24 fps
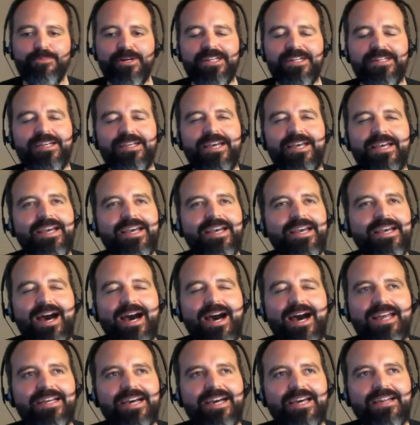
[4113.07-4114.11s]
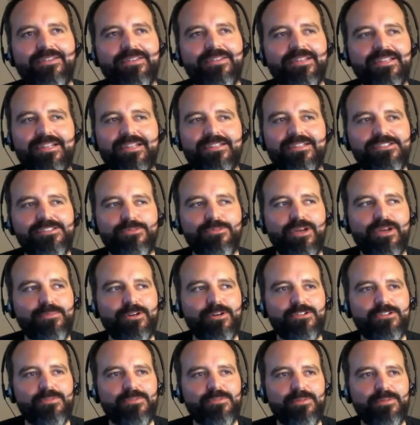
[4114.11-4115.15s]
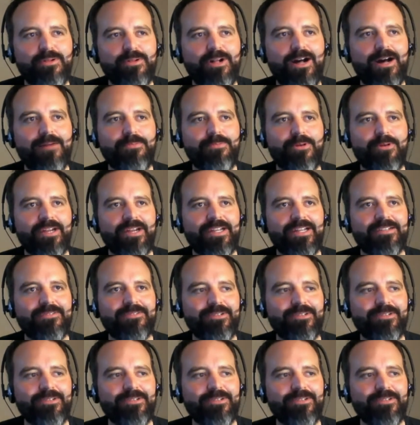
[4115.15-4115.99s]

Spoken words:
But I don't think that's the way most people operate